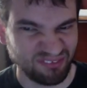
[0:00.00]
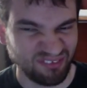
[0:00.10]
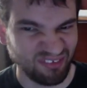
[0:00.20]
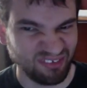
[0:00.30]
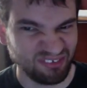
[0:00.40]

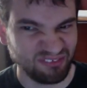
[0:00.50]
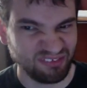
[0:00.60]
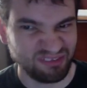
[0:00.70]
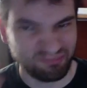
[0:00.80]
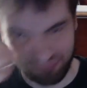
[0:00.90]

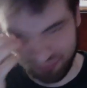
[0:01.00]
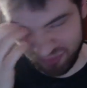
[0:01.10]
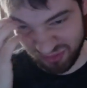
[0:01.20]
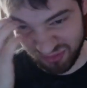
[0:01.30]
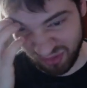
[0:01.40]
aren't
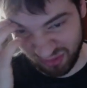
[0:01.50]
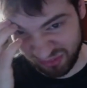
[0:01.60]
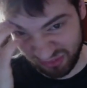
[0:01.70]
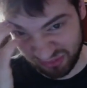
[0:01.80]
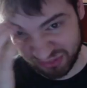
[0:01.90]

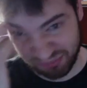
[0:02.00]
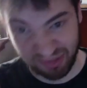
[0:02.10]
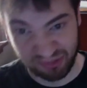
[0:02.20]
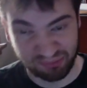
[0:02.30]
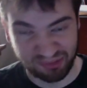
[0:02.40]
too
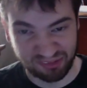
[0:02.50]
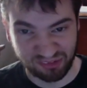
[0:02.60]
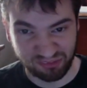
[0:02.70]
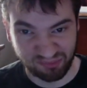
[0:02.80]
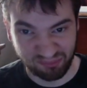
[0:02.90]
bothered by the
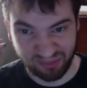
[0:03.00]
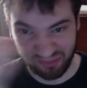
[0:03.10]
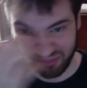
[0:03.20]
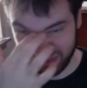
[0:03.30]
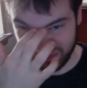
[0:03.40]
tournament
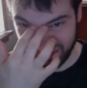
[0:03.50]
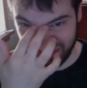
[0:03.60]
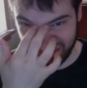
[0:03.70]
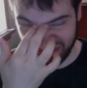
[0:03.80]
power. In fact, they